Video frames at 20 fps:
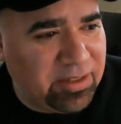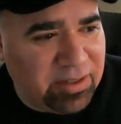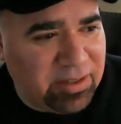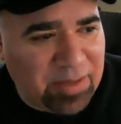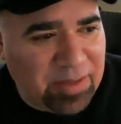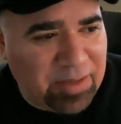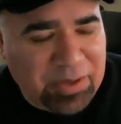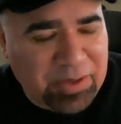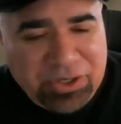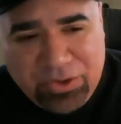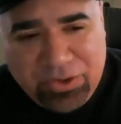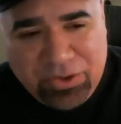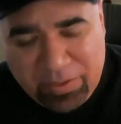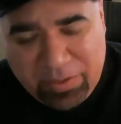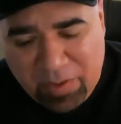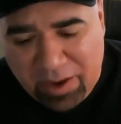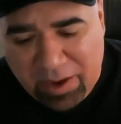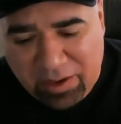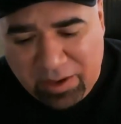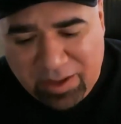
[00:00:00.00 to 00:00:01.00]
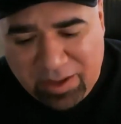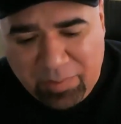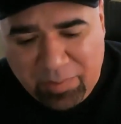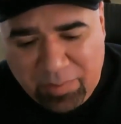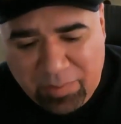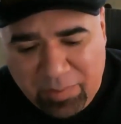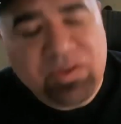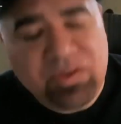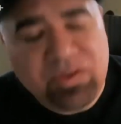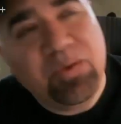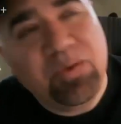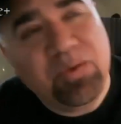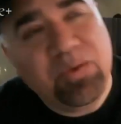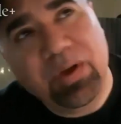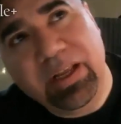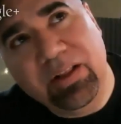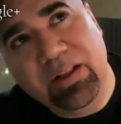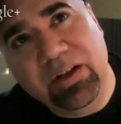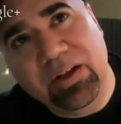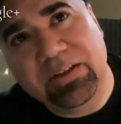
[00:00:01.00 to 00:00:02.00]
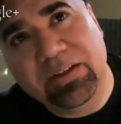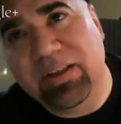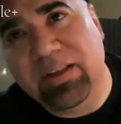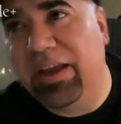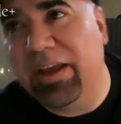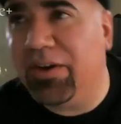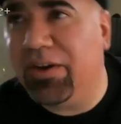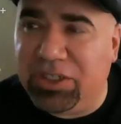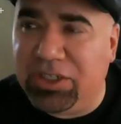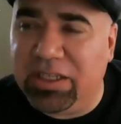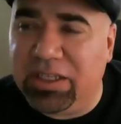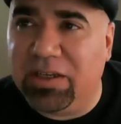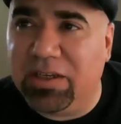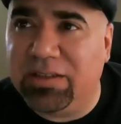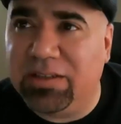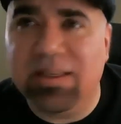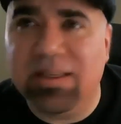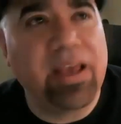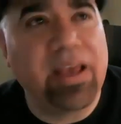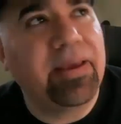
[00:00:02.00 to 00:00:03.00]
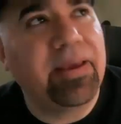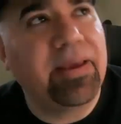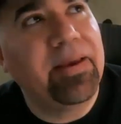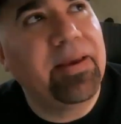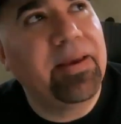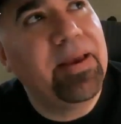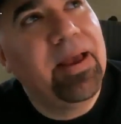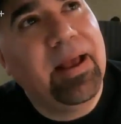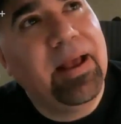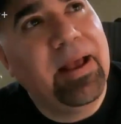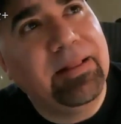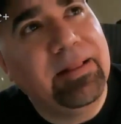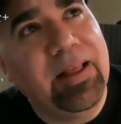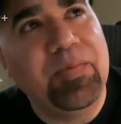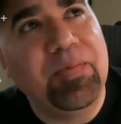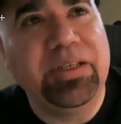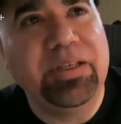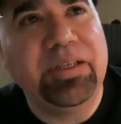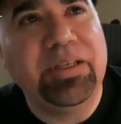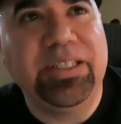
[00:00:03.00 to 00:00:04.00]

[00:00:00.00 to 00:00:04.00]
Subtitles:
let me shoot a model, let me see what he looks like or she looks like, let me see